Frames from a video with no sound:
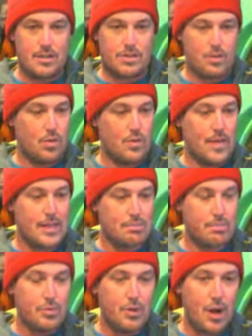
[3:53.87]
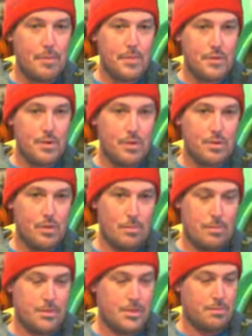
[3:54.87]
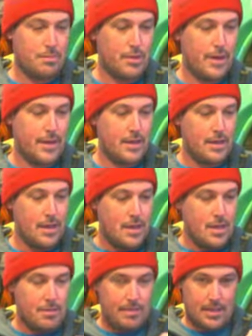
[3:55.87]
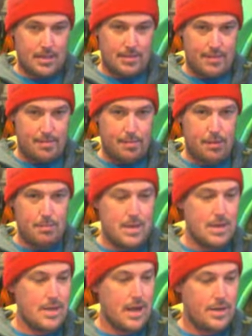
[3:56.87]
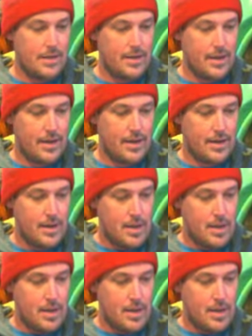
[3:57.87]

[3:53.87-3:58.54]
So that's probably where the rope is going to break because of that permanent knot in there.